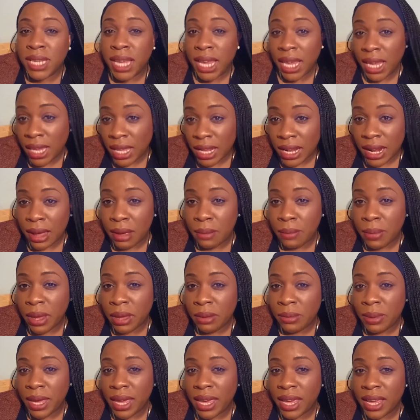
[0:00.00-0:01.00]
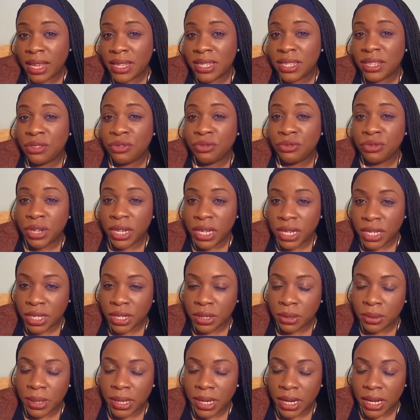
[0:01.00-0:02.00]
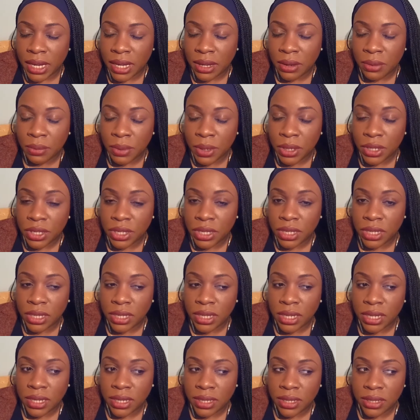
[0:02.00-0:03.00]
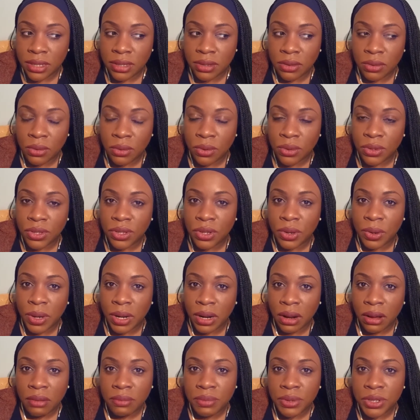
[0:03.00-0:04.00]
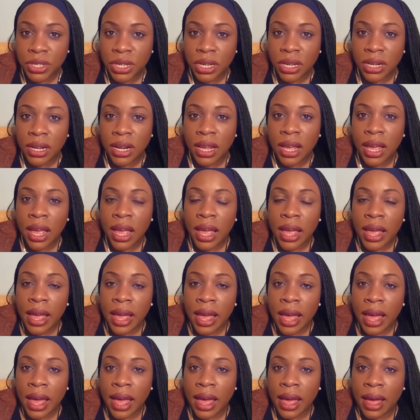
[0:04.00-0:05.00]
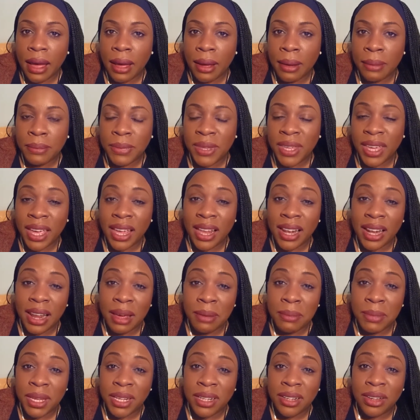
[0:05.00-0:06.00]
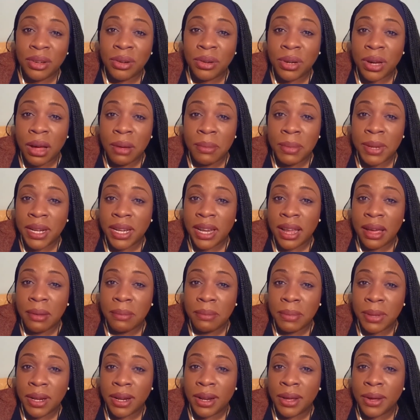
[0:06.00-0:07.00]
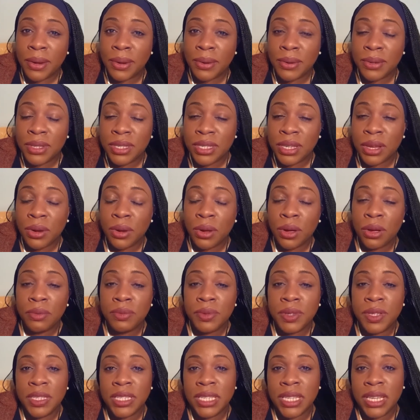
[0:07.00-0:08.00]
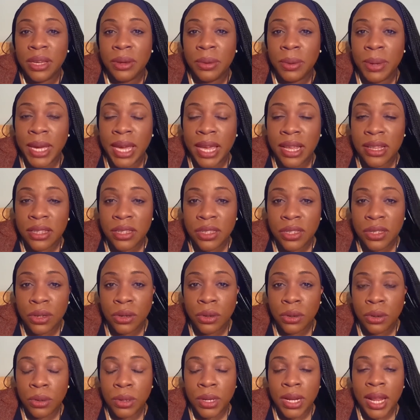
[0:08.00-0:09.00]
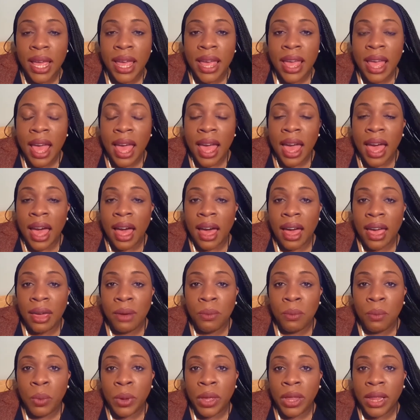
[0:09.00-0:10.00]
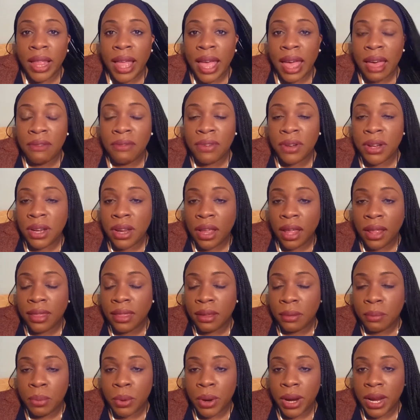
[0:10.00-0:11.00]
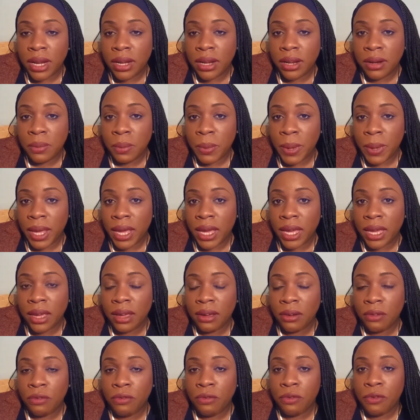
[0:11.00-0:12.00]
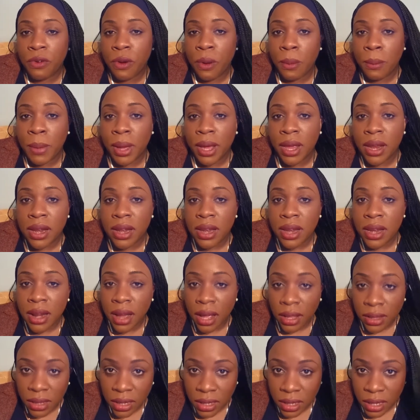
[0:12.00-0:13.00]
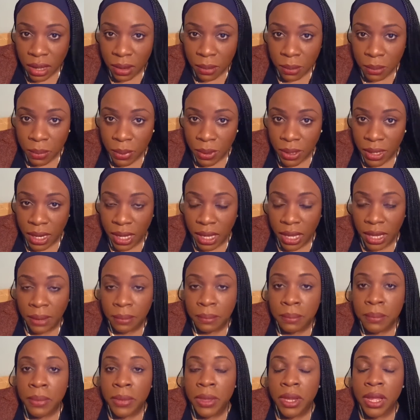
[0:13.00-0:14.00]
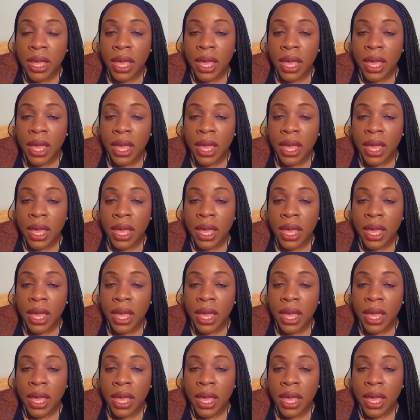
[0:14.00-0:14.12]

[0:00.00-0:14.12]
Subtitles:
taking out baby hairs and redoing it, which is also an option. Yeah, let me know, comment down below. So hope to see you again soon. I will have another braided wig from another company